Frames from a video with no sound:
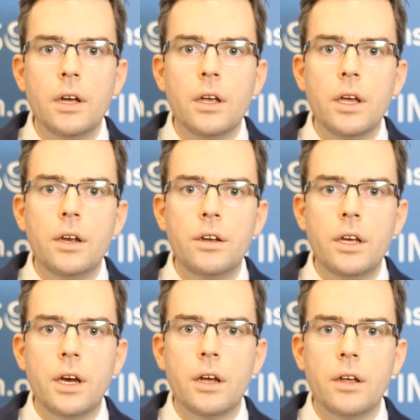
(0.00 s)

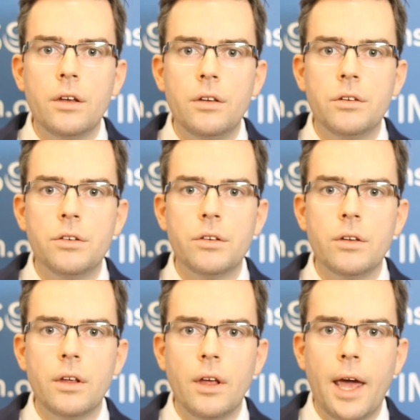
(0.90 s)
India has
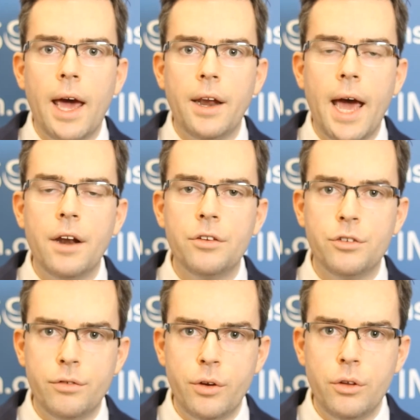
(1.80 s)
had a
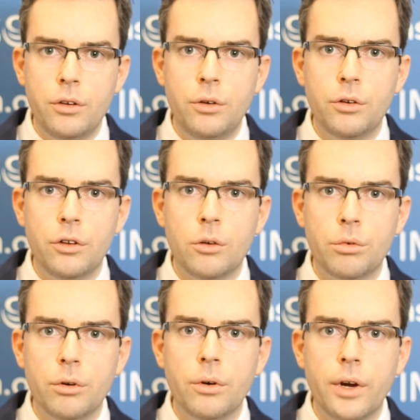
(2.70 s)
civilian nuclear
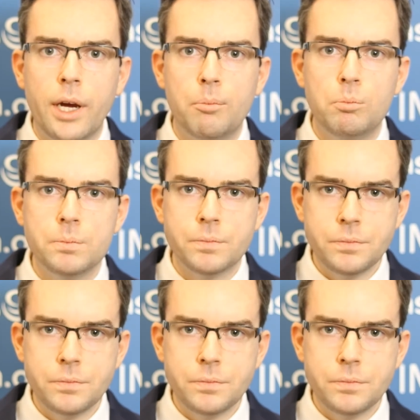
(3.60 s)
program,